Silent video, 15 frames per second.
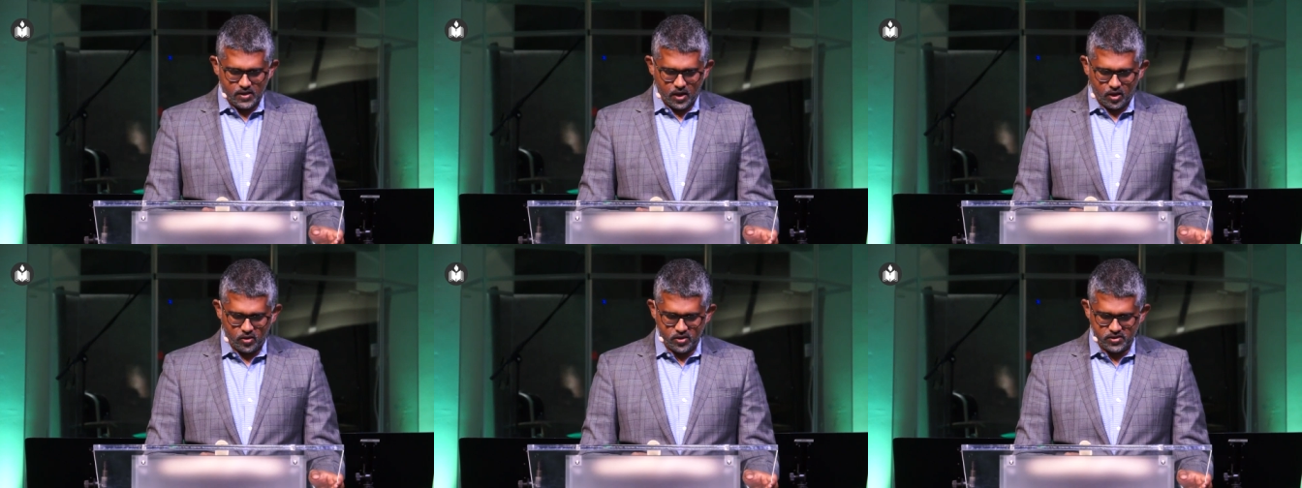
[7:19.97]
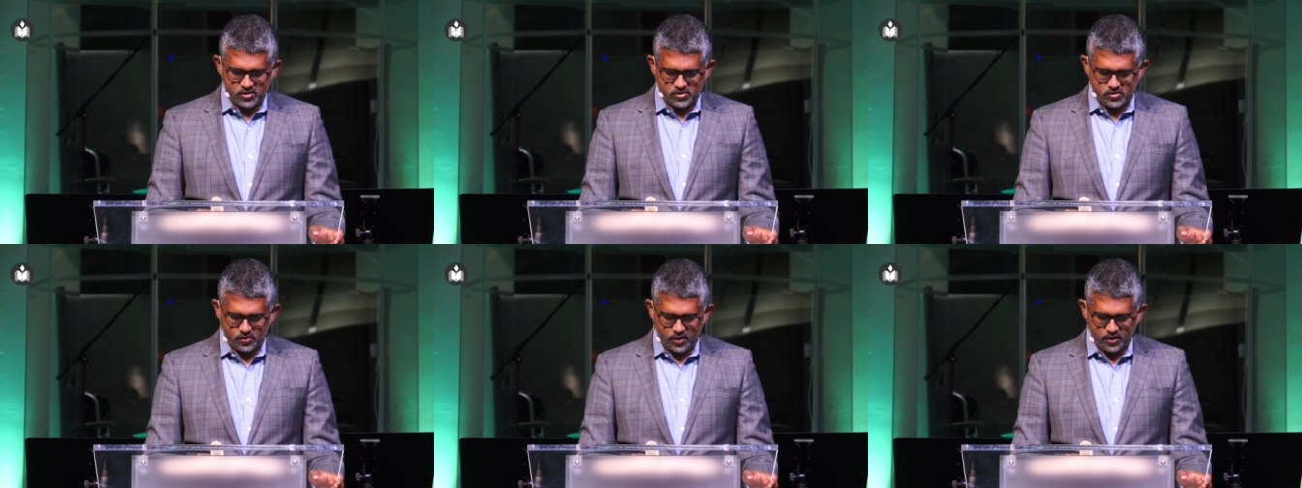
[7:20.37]
I'm going to
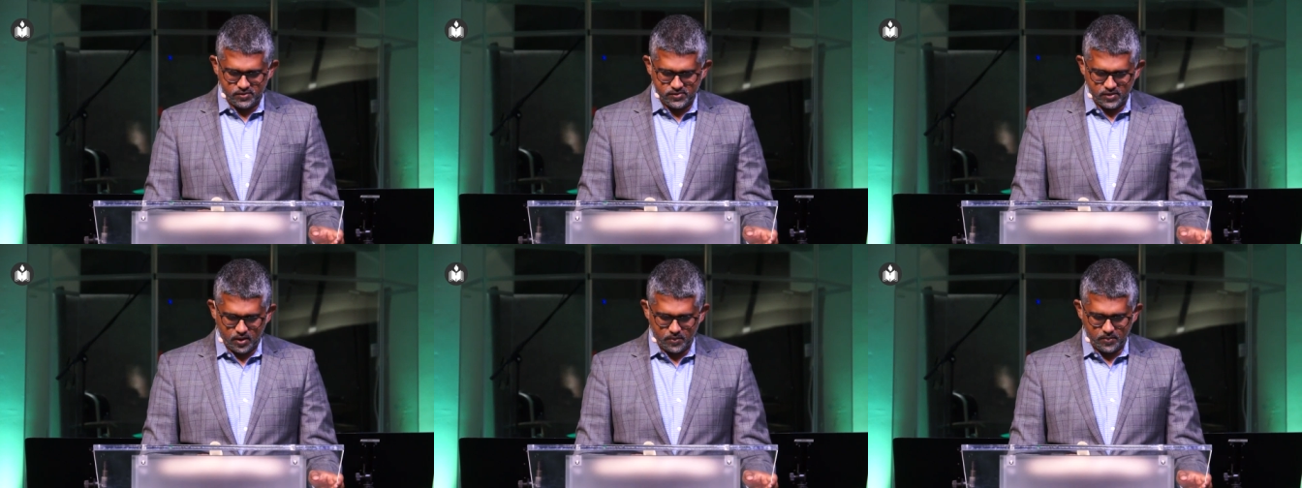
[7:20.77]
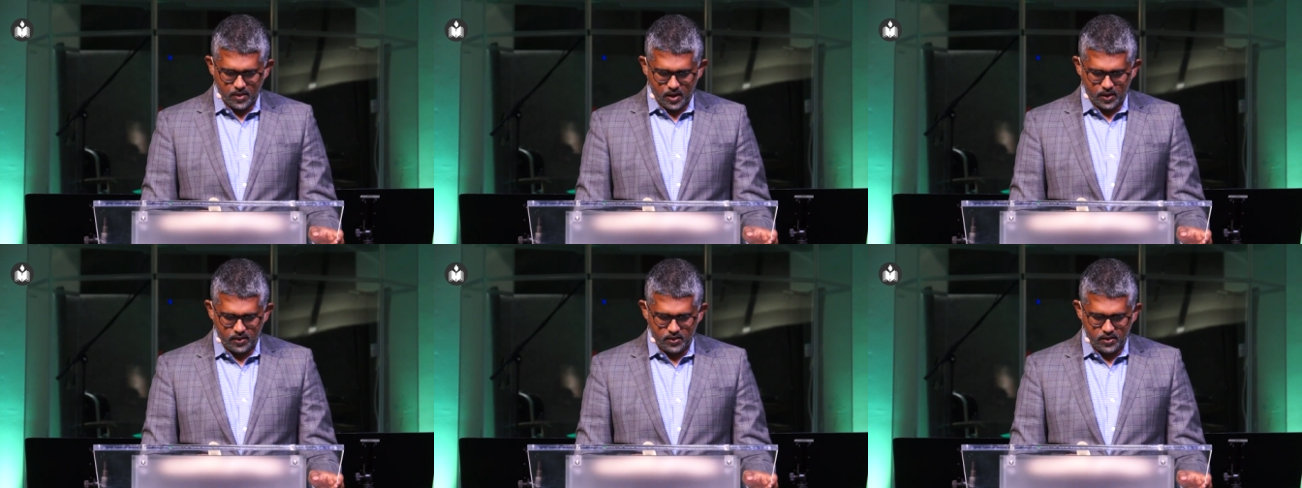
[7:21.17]
just read Psalm
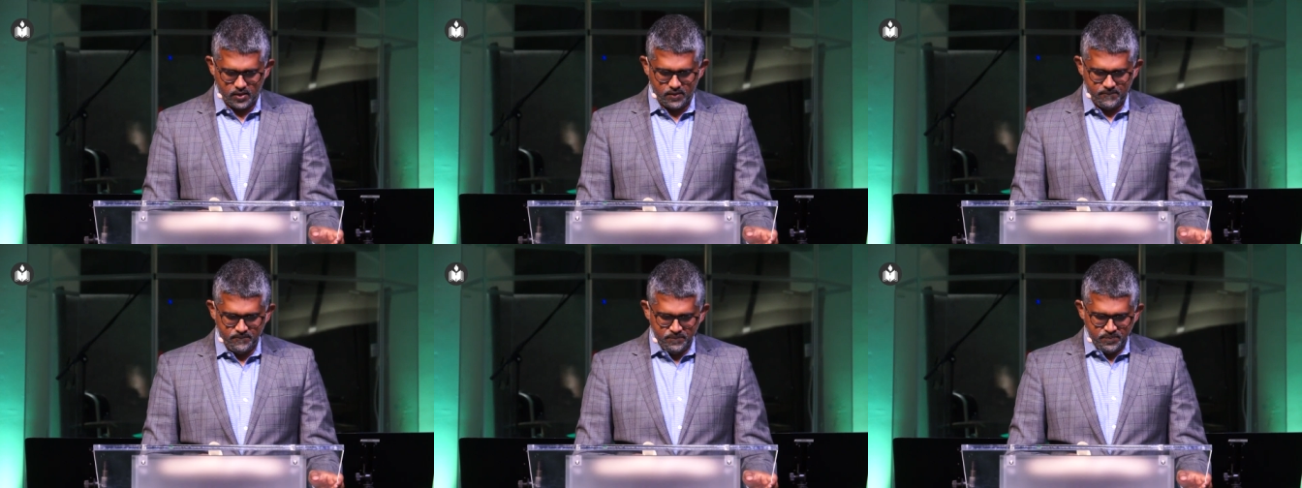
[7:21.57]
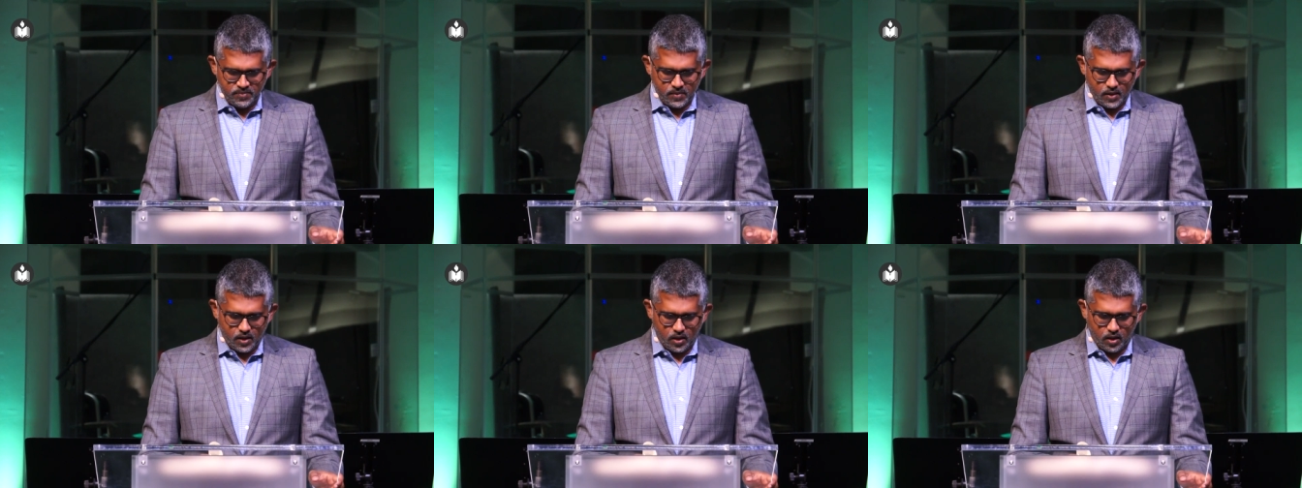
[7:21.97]
ninety,
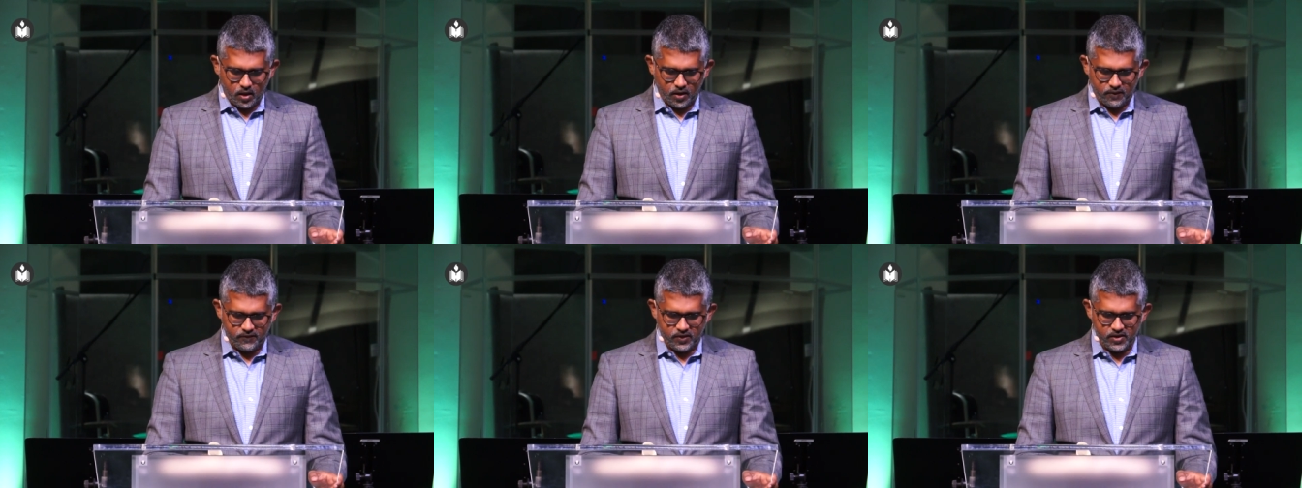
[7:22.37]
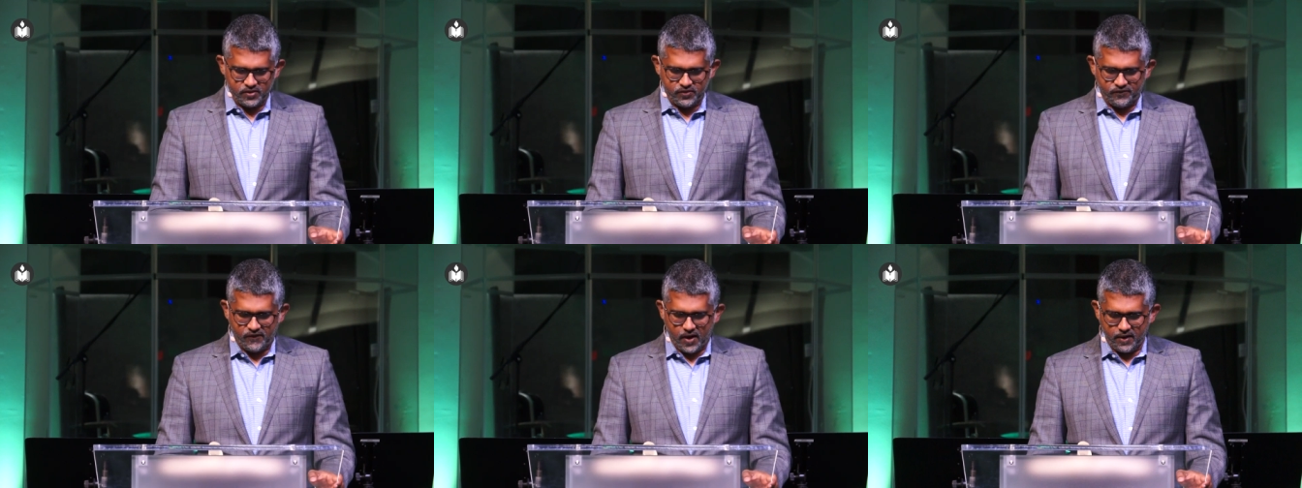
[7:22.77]
uh,
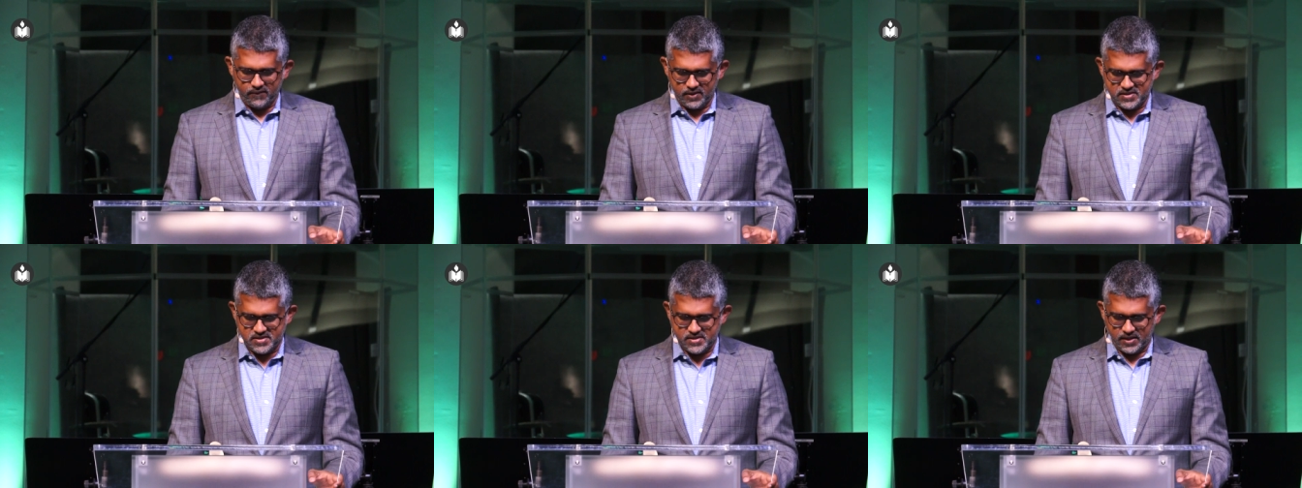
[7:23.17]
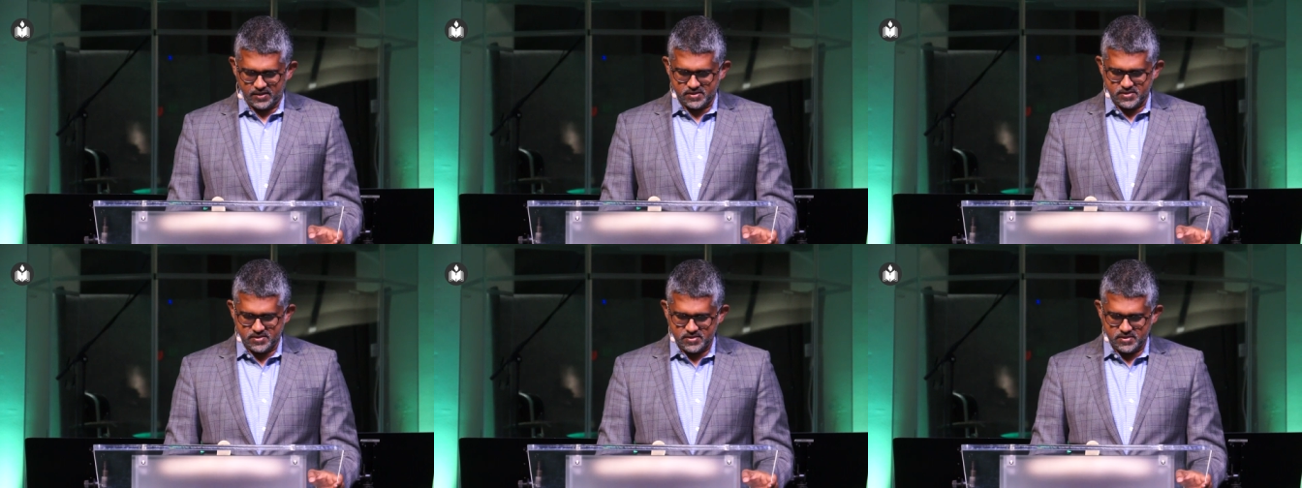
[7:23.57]
verse five and six.